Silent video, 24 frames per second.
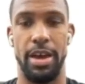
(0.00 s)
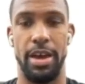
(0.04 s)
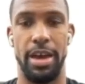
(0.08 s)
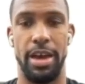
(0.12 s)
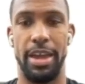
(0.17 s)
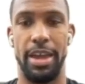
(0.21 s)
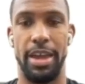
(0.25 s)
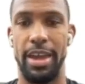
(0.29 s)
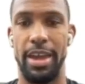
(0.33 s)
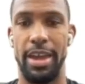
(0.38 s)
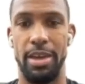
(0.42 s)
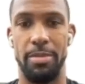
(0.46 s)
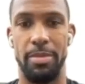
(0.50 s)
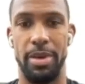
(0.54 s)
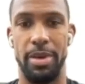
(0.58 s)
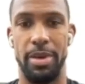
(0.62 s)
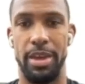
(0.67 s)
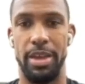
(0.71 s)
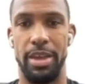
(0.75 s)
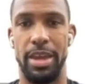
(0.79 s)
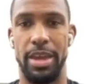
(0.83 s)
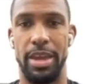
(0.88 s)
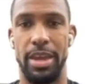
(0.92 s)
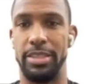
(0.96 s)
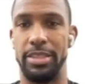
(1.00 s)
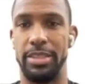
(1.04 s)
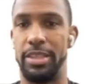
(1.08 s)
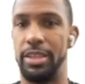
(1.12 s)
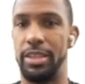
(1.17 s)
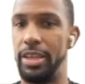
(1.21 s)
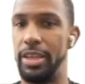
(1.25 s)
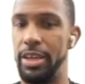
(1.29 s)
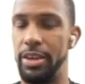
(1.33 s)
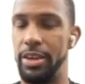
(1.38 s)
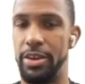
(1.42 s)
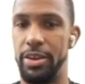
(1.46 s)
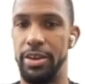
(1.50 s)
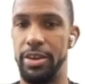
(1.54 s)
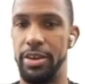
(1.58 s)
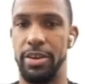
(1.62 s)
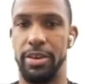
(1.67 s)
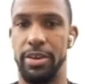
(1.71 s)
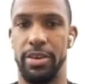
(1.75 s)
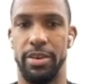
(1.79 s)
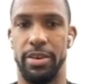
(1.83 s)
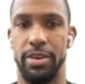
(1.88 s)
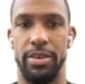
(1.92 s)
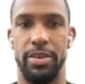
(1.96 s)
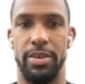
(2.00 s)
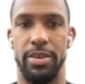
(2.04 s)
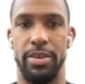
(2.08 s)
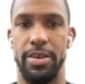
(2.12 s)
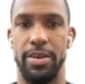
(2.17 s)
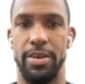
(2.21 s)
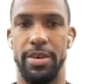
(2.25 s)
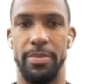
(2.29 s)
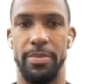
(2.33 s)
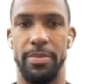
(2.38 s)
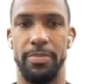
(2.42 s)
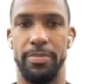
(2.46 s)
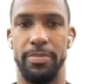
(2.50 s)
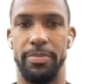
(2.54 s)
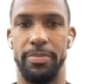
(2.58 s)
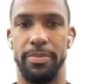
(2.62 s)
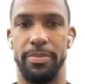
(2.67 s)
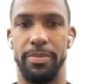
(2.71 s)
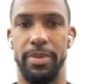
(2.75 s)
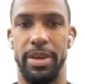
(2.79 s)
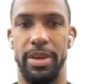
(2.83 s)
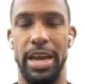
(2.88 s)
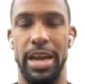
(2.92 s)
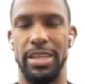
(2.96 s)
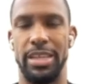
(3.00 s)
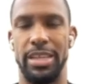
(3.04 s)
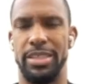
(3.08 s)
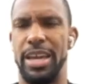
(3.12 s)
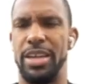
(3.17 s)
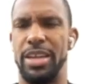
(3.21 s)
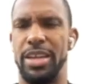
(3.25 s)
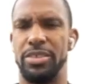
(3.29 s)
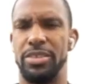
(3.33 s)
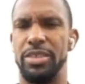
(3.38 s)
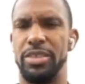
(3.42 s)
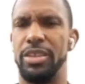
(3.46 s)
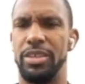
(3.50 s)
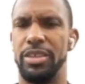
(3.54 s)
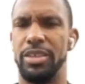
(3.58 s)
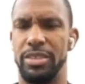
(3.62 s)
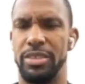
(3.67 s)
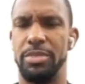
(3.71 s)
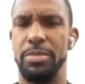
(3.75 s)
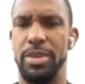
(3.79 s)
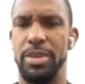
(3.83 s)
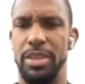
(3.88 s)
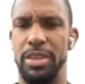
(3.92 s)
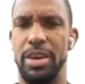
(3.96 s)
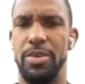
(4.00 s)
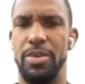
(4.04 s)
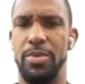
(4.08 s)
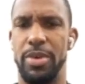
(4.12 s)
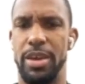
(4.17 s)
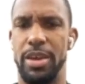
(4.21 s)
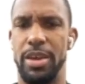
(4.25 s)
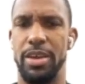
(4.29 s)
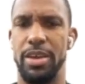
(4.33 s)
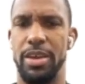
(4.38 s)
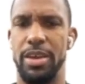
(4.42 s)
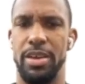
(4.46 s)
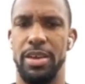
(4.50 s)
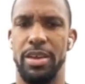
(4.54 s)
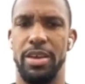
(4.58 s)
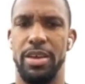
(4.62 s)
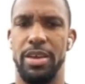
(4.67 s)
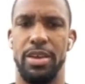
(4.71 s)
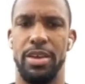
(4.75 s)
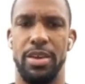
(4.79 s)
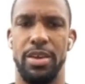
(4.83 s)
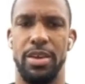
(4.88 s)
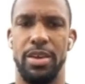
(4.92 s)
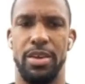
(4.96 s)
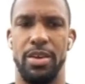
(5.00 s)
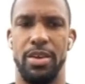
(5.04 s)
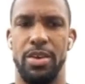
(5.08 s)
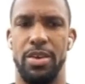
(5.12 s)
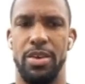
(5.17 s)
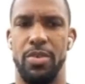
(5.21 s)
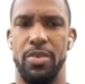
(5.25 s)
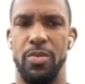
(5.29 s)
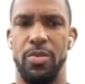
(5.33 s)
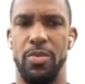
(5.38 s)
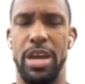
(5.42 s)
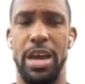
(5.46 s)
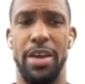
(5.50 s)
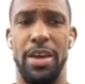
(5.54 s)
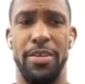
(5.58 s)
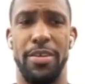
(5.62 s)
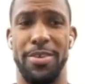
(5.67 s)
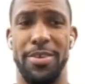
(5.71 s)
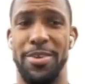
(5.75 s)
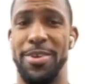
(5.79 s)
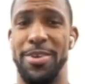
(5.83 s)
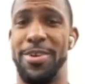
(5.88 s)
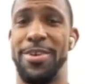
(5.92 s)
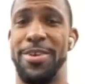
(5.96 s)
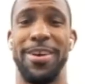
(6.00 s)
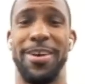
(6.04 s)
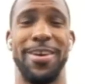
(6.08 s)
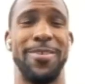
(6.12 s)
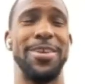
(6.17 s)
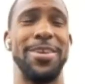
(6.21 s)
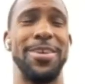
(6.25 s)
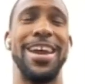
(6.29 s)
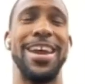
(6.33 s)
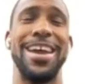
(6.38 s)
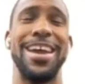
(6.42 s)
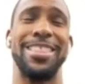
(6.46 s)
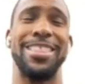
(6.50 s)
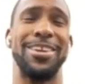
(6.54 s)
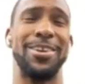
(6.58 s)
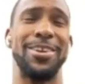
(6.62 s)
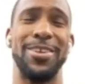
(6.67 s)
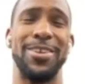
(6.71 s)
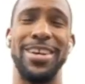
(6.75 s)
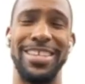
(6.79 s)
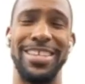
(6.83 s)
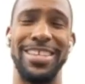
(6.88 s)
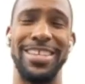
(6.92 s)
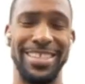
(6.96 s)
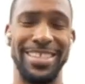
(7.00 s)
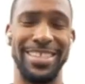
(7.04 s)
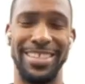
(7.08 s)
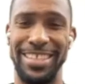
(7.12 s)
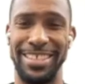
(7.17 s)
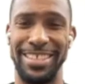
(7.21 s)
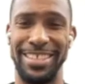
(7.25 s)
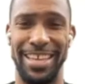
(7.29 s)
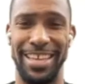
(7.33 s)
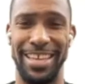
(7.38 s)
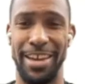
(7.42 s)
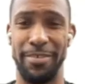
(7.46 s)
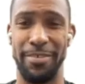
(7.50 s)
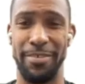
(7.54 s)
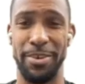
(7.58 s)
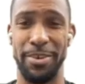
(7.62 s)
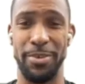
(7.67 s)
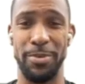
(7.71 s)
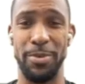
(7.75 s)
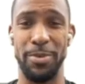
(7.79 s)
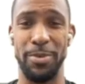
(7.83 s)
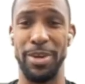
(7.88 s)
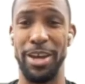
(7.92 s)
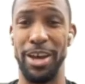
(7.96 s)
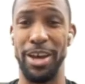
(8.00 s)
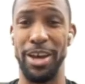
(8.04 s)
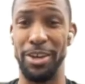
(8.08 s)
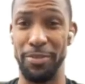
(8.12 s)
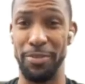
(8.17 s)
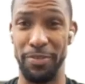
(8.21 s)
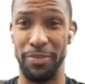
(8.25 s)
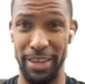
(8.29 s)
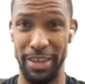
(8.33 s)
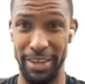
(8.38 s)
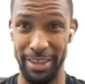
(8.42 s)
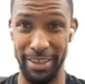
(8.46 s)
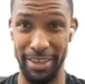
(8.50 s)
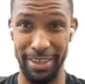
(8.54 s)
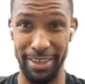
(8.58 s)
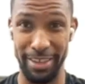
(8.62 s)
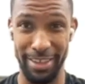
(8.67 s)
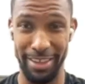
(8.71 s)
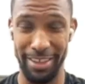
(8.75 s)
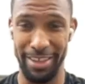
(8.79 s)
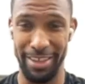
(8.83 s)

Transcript: I came in as the leader. Guys naturally looked to me that way. We had the craziest season ever. We went undefeated.